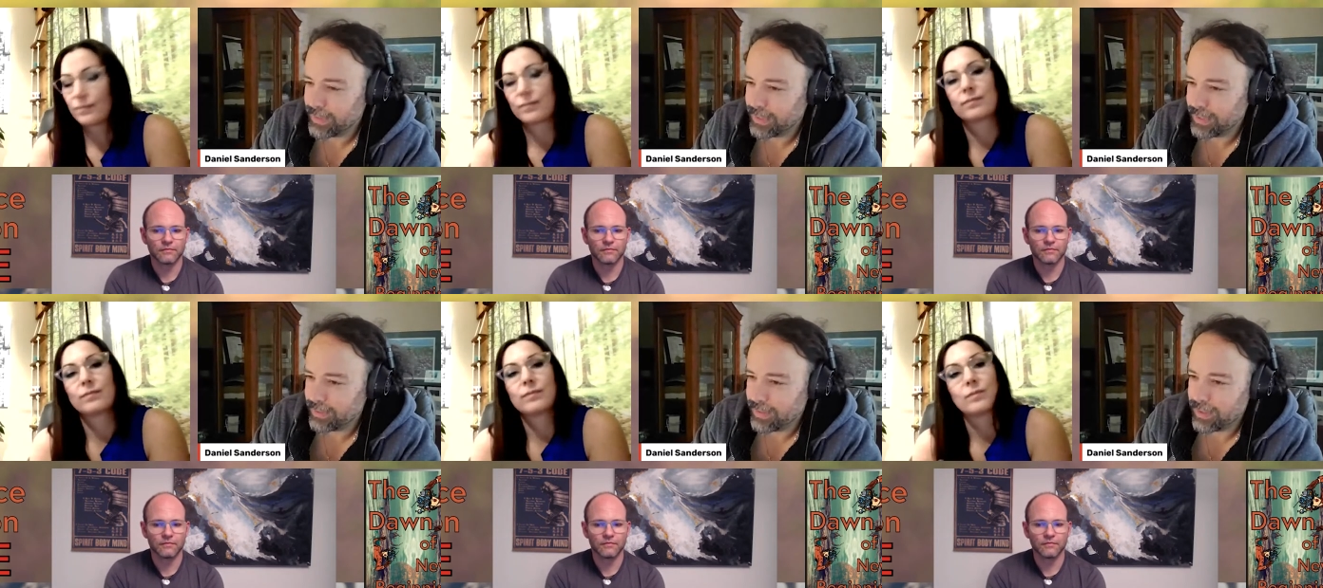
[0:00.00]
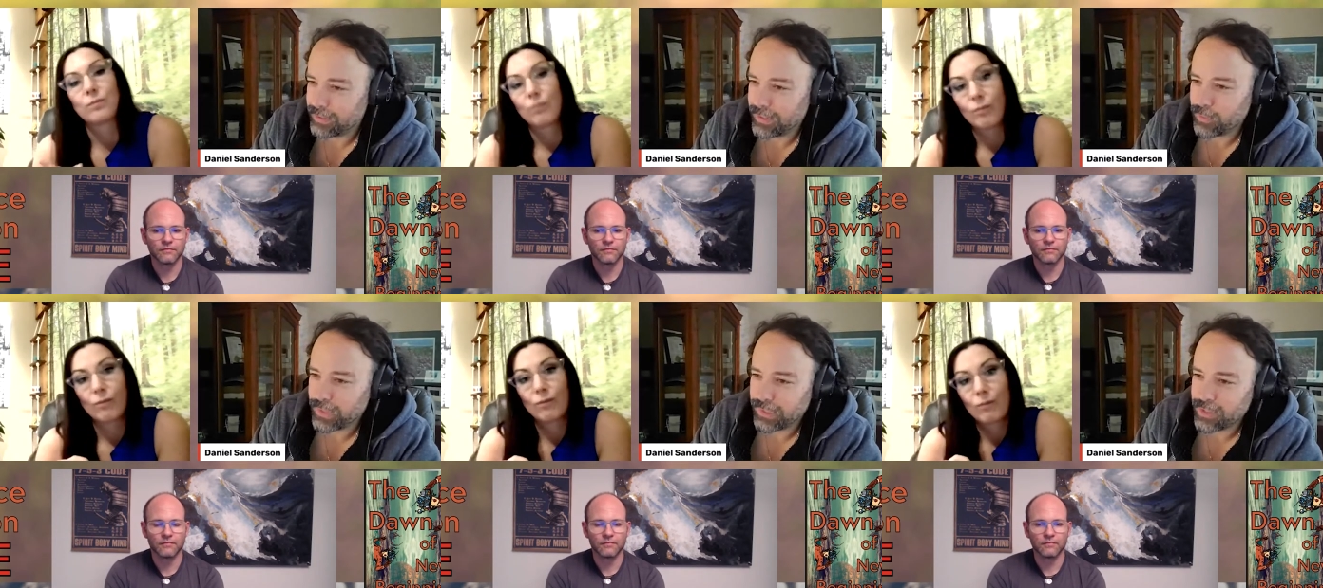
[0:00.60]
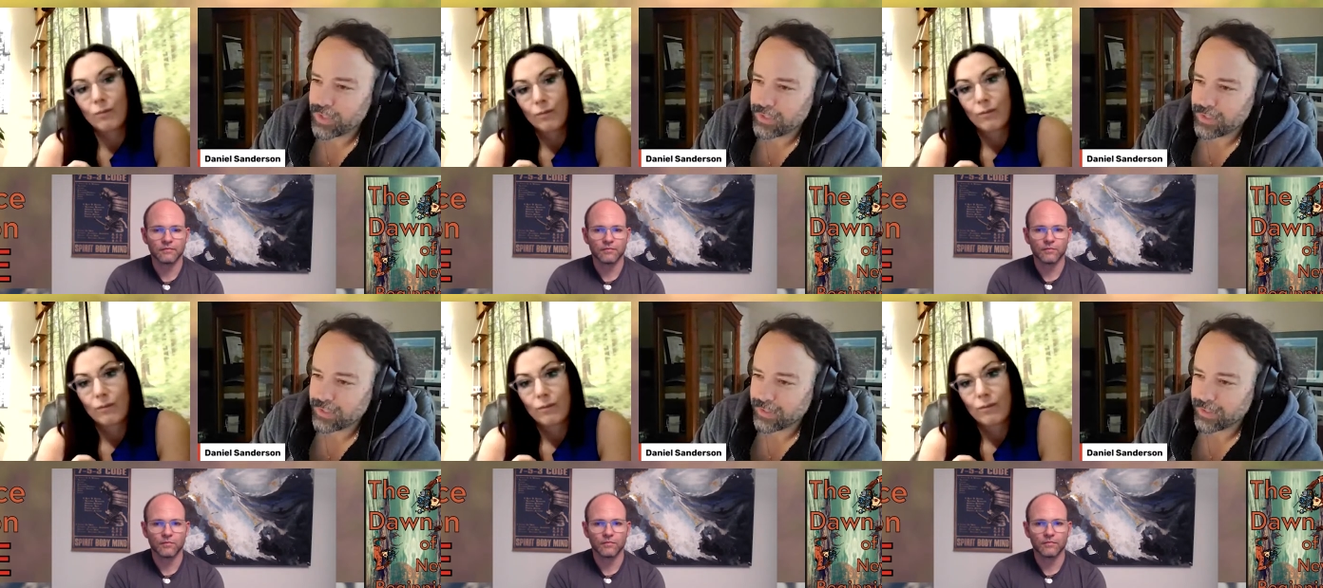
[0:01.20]
Speaker 1: and and liquid lunches
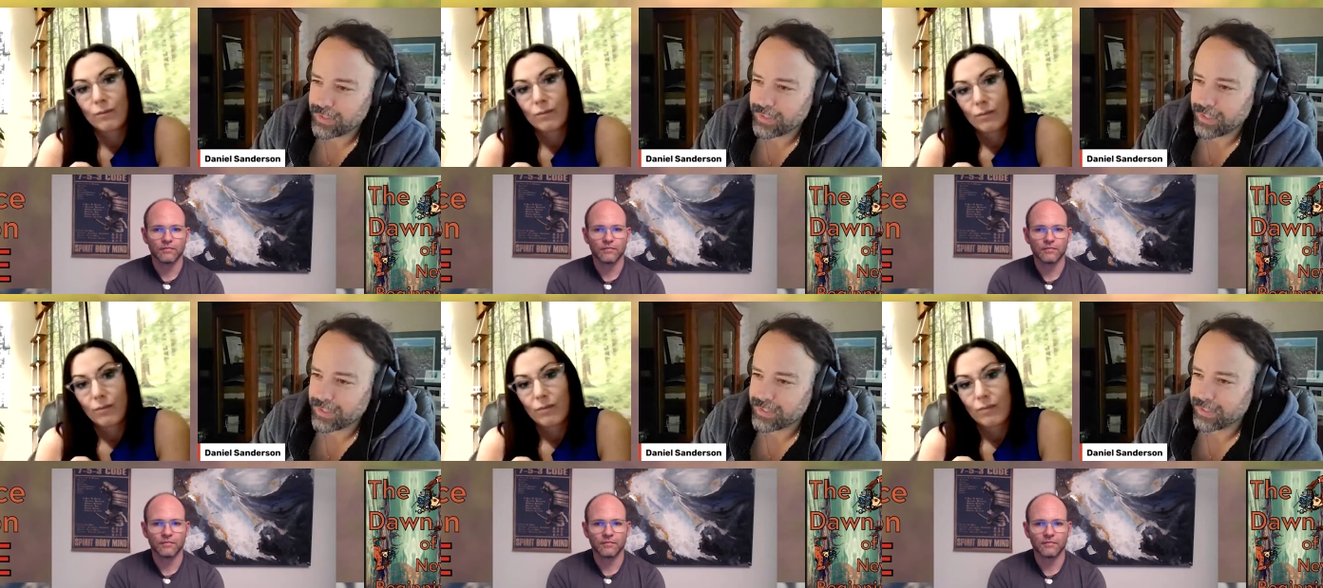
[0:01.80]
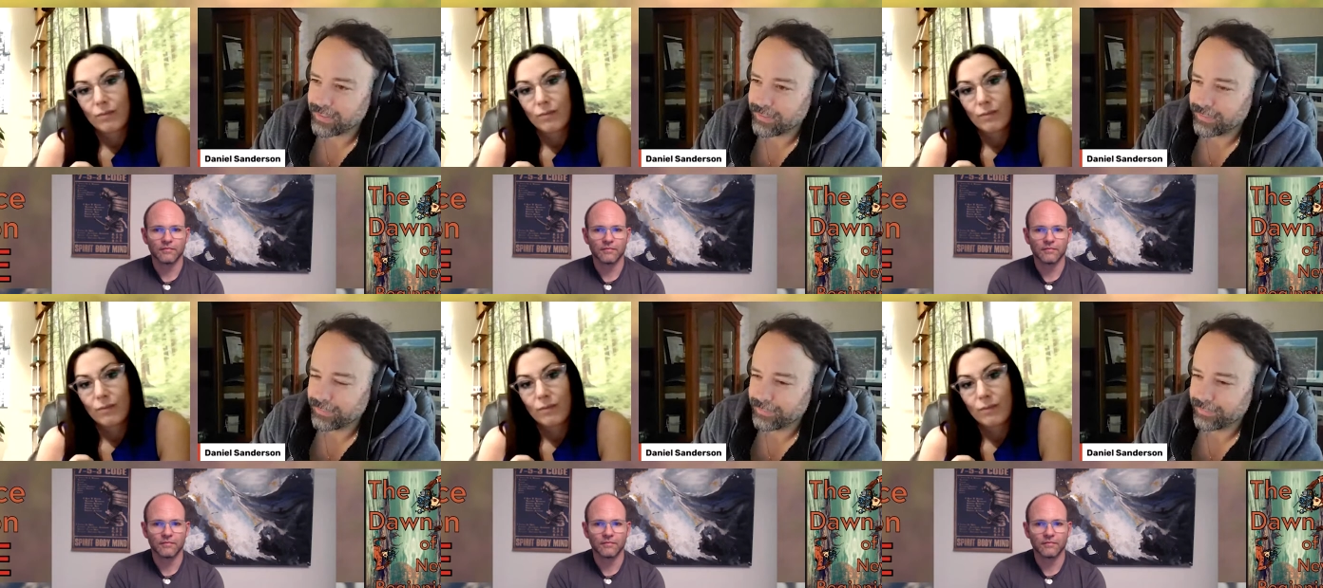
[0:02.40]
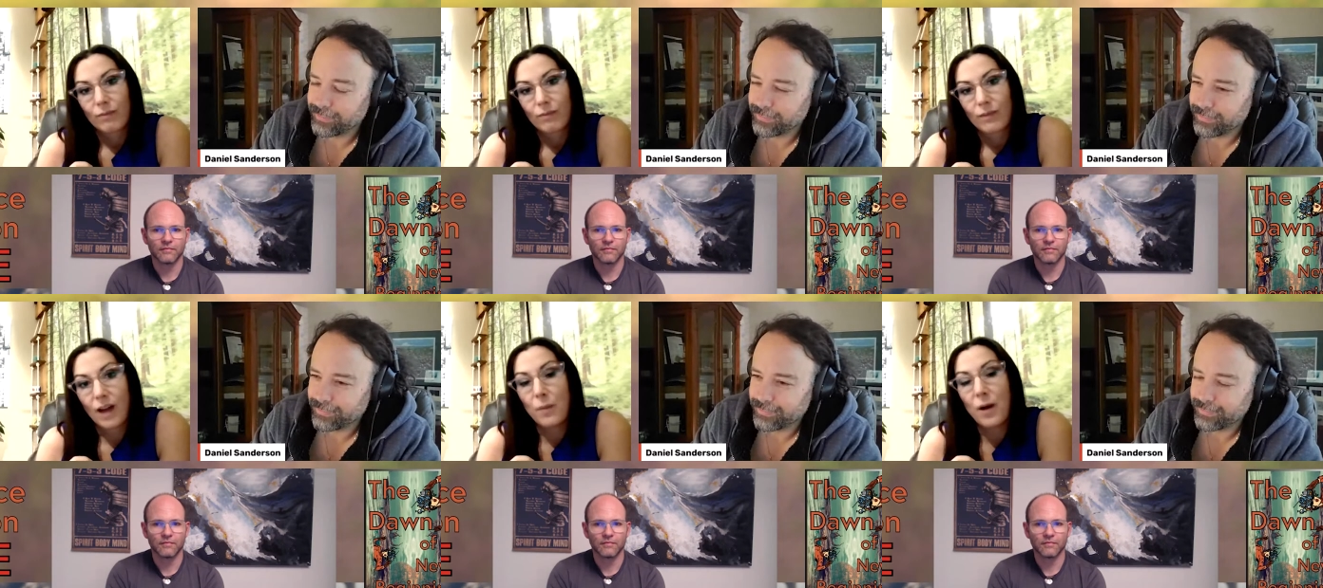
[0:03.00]
and all this kind of stuff?
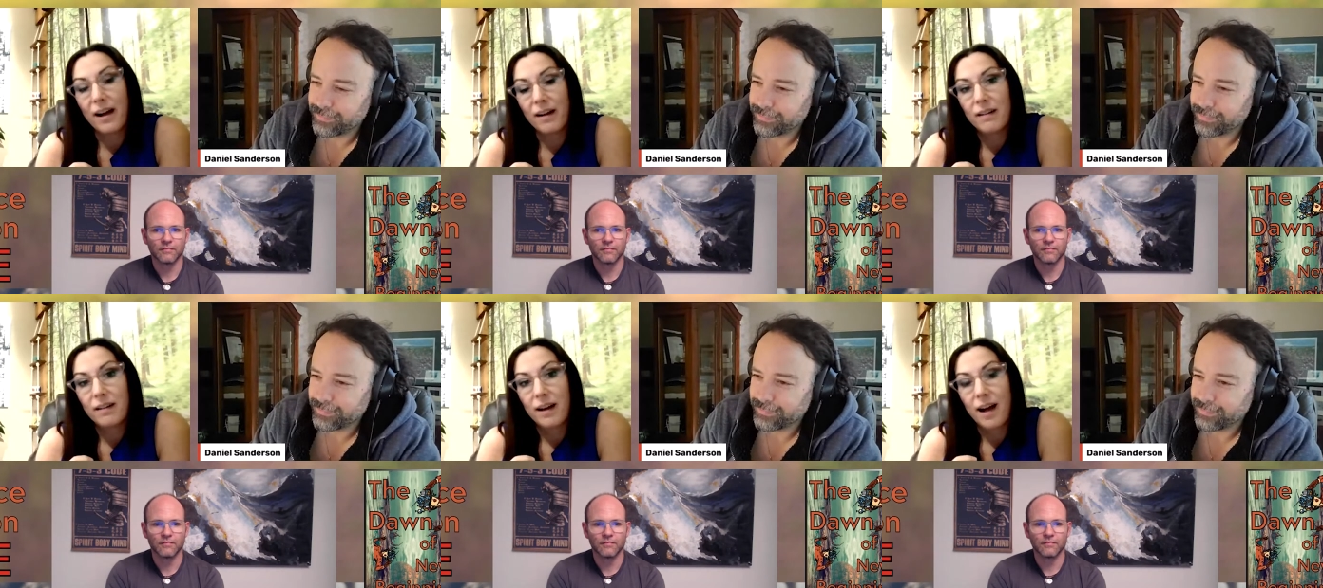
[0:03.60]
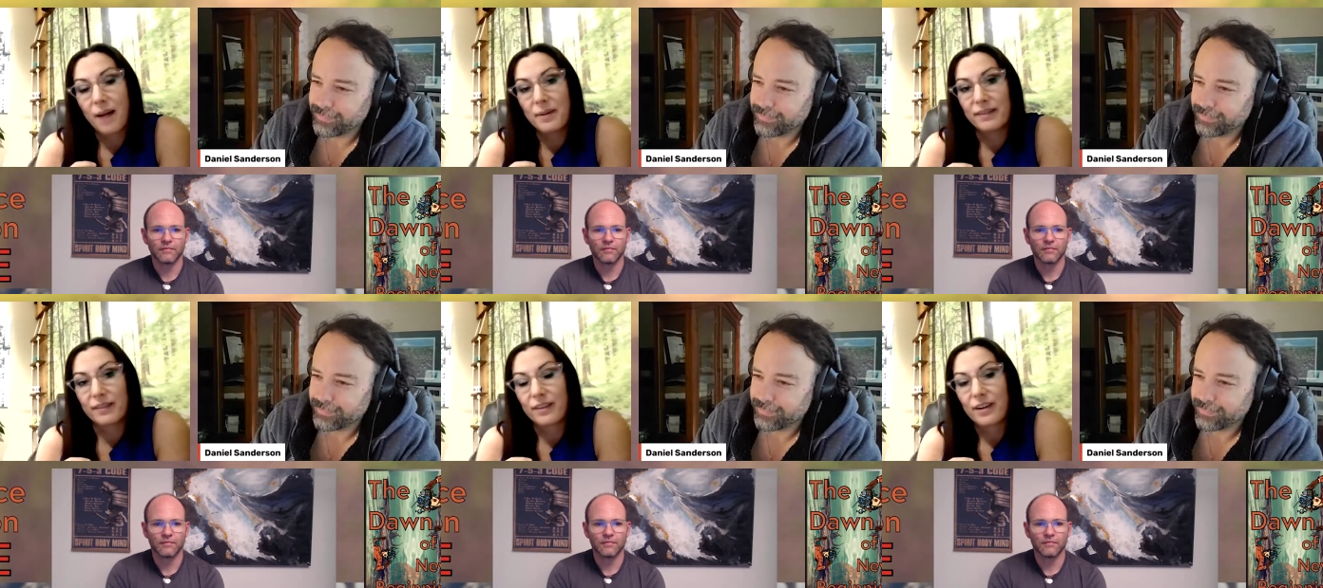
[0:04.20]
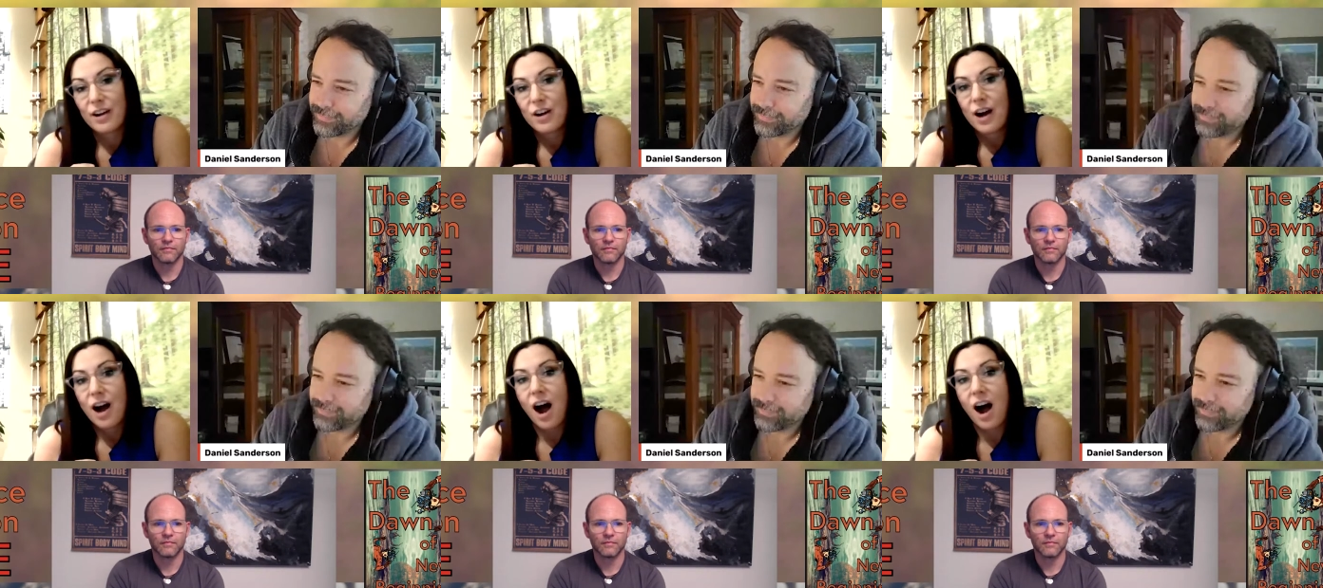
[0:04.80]
Speaker 2: Uh, well, I mean,
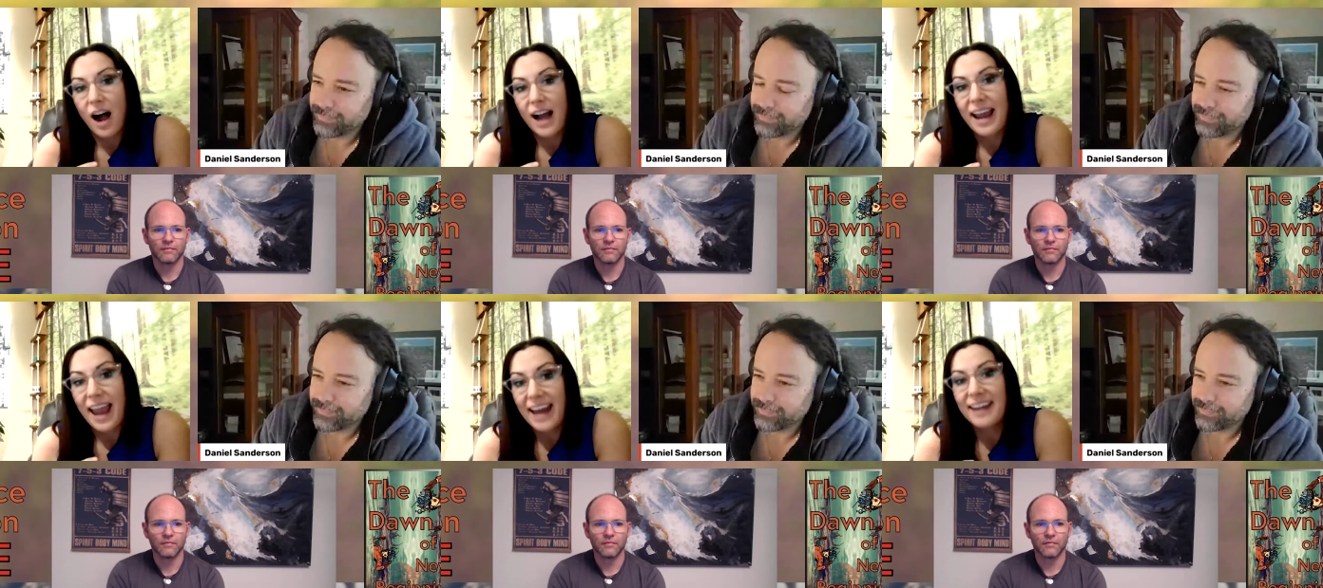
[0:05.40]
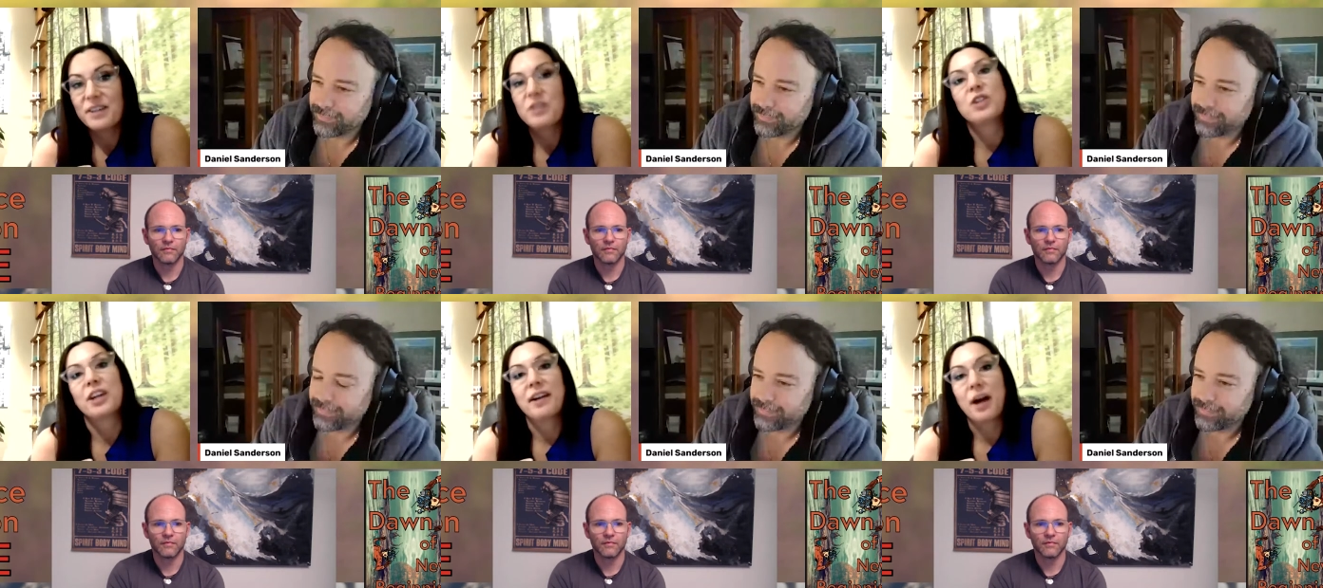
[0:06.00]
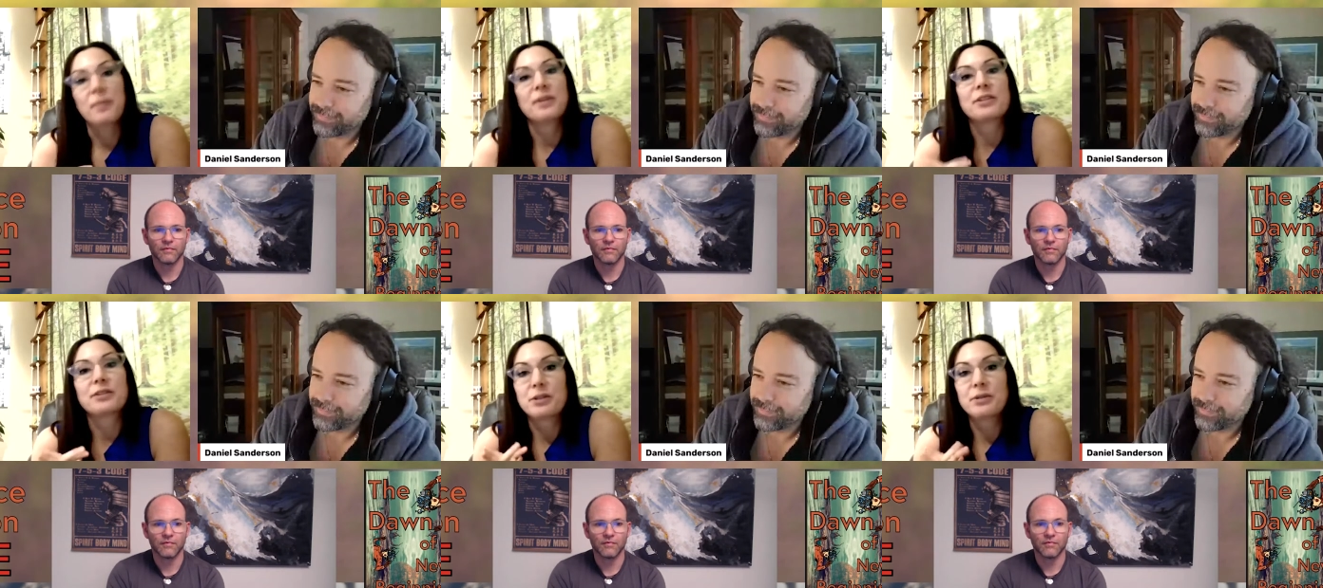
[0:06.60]
I hated gin up until two